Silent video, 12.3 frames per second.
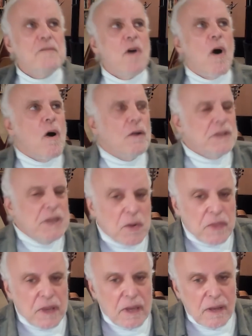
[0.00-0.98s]

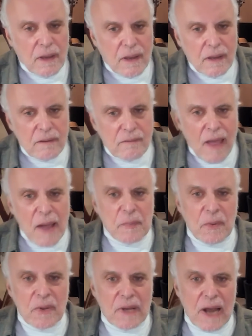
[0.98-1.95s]
the
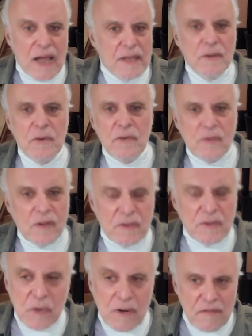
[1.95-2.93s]
example that I use in the
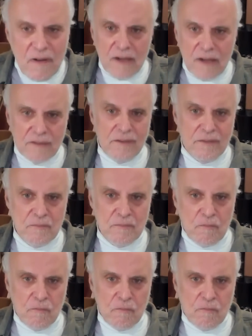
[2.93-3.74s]
Twitter files just